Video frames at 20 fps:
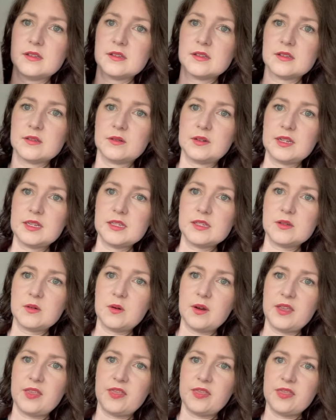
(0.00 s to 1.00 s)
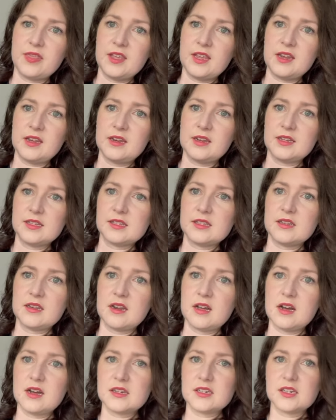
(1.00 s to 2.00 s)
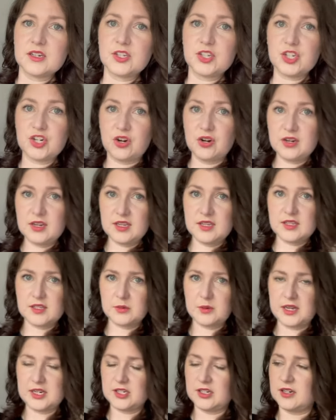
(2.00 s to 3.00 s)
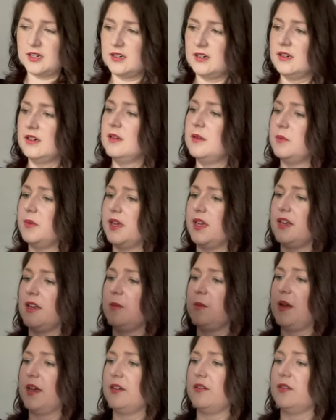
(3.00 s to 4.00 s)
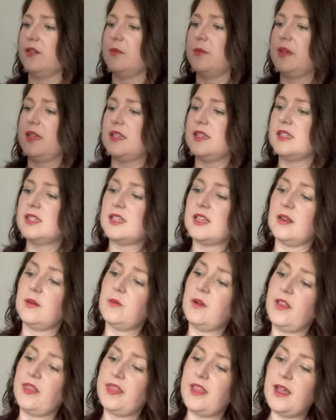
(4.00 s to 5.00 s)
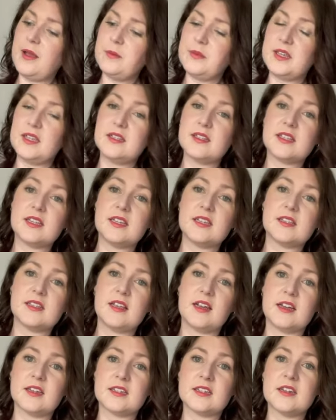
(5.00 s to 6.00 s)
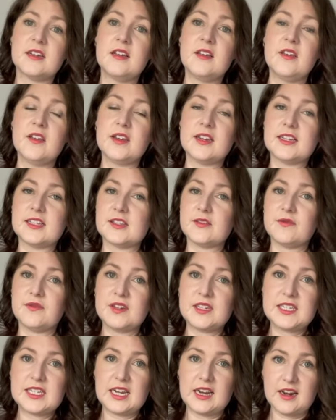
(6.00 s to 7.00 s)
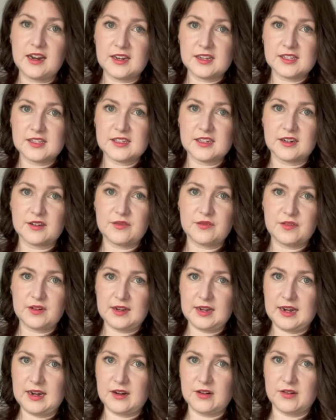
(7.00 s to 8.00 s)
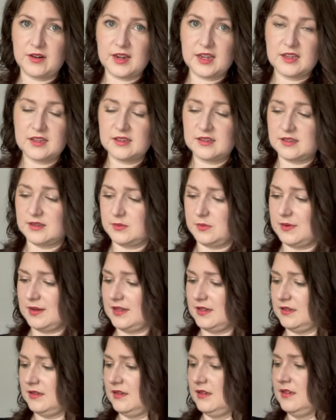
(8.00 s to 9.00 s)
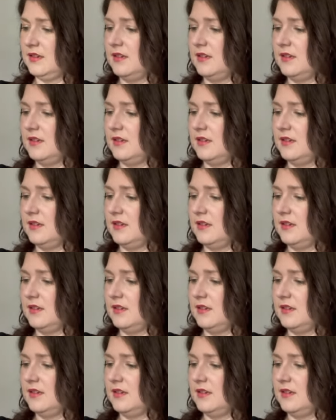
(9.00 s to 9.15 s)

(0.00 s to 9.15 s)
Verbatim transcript: So it is quite thin. It's not a chunky sweater by any manner or means. And what that means is that it's fantastic for layering as well.